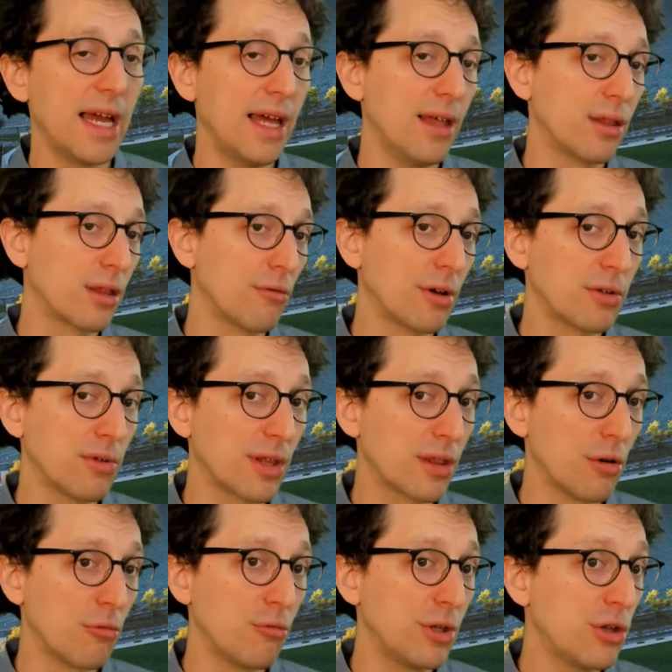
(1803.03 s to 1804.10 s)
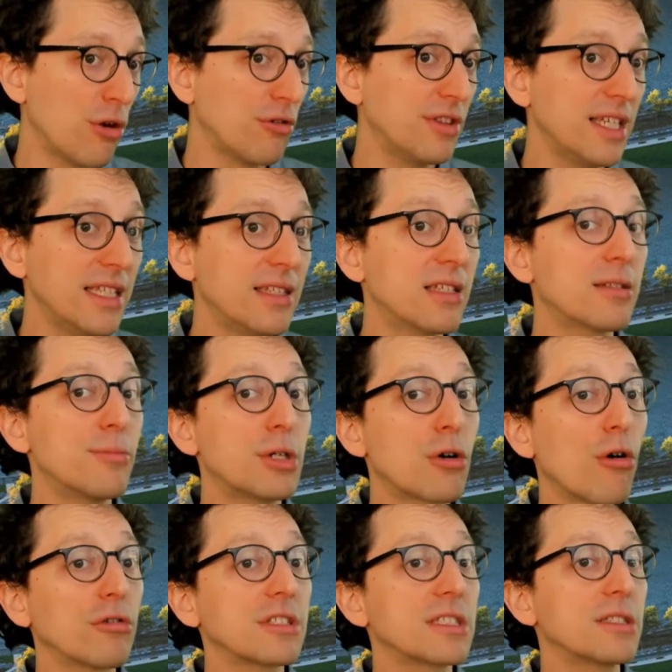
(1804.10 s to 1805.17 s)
So we don't need this because